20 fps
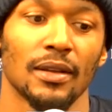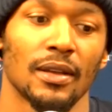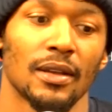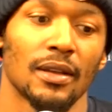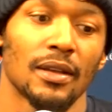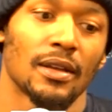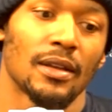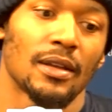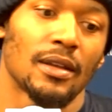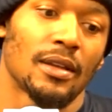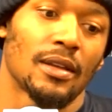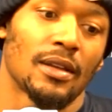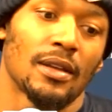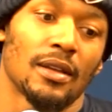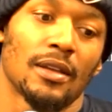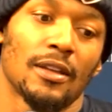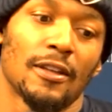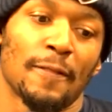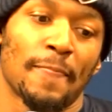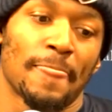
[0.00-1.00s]
set
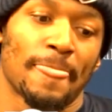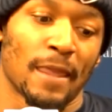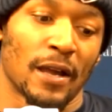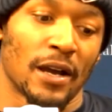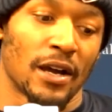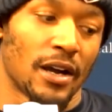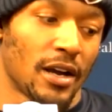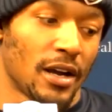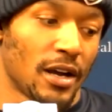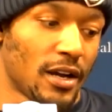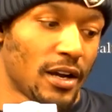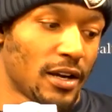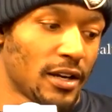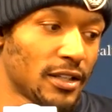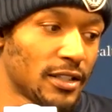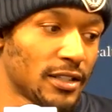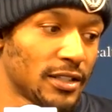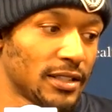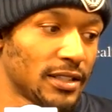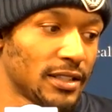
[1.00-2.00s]
in.
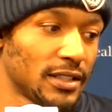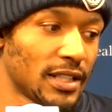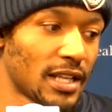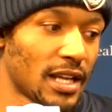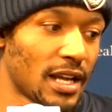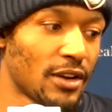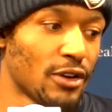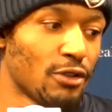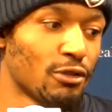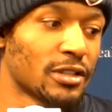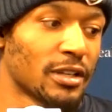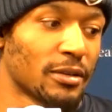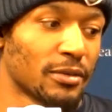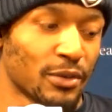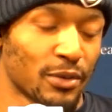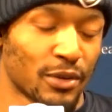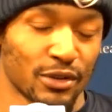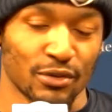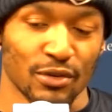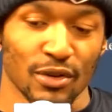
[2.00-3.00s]
I knew something
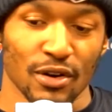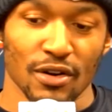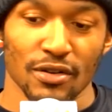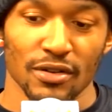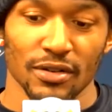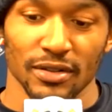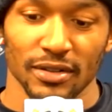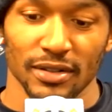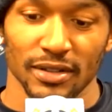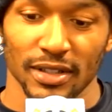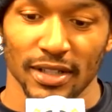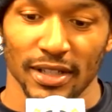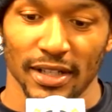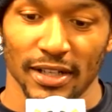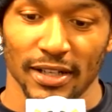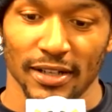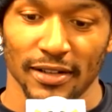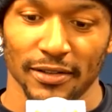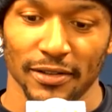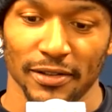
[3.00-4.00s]
was wrong.
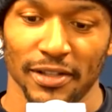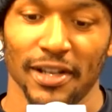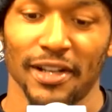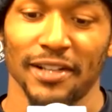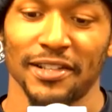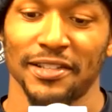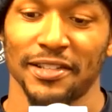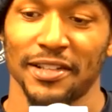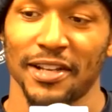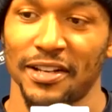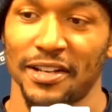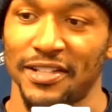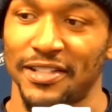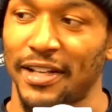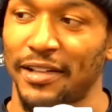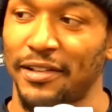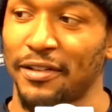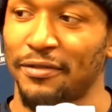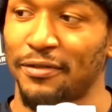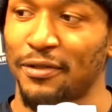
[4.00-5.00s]
I just kind of sat
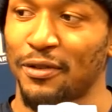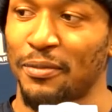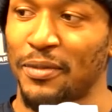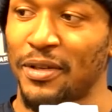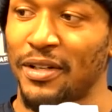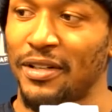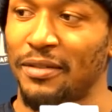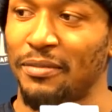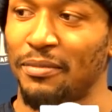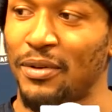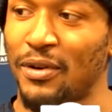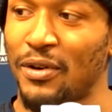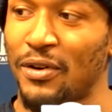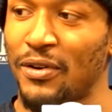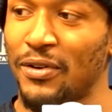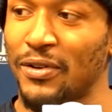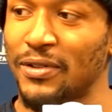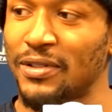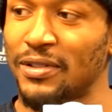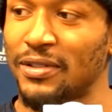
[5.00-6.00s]
there for a minute and
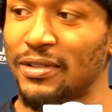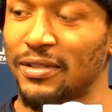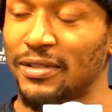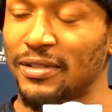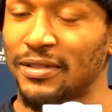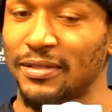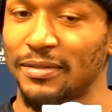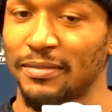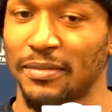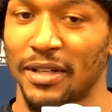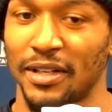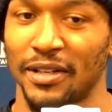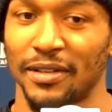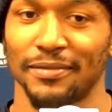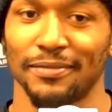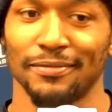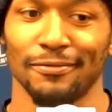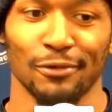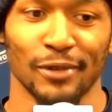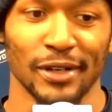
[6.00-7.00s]
paused, and my
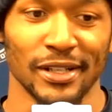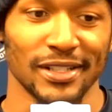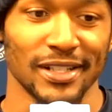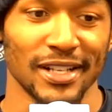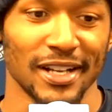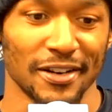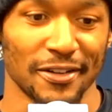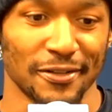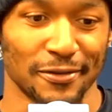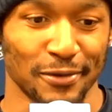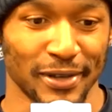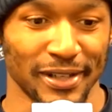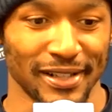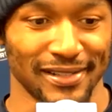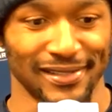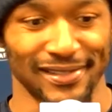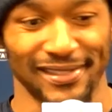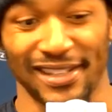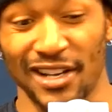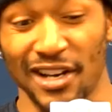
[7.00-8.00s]
wrist kind of went
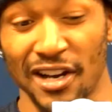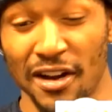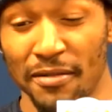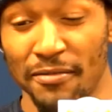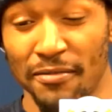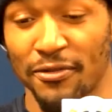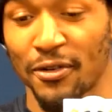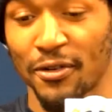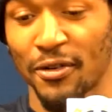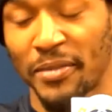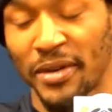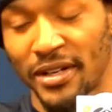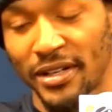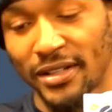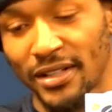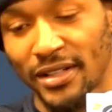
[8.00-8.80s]
numb for a minute,